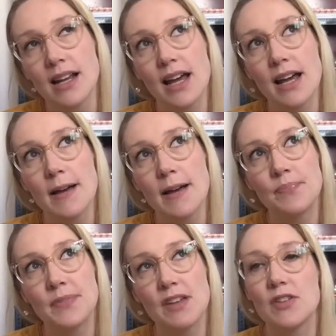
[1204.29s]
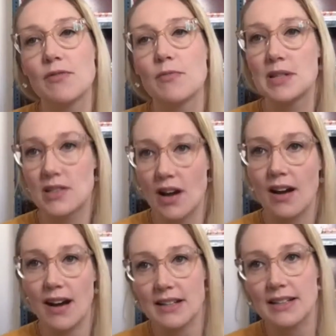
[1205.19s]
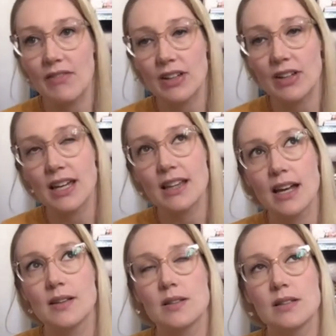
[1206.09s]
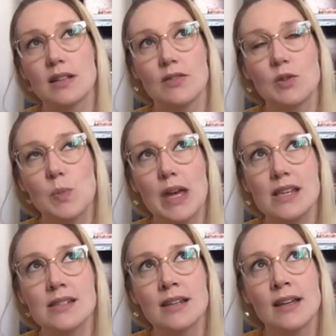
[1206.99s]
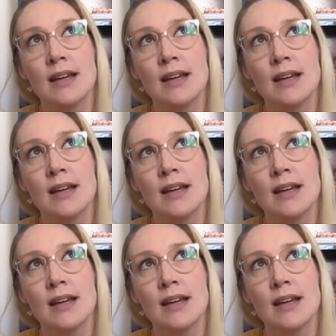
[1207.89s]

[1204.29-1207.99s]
um, if you've been taught how to navigate that kind of space.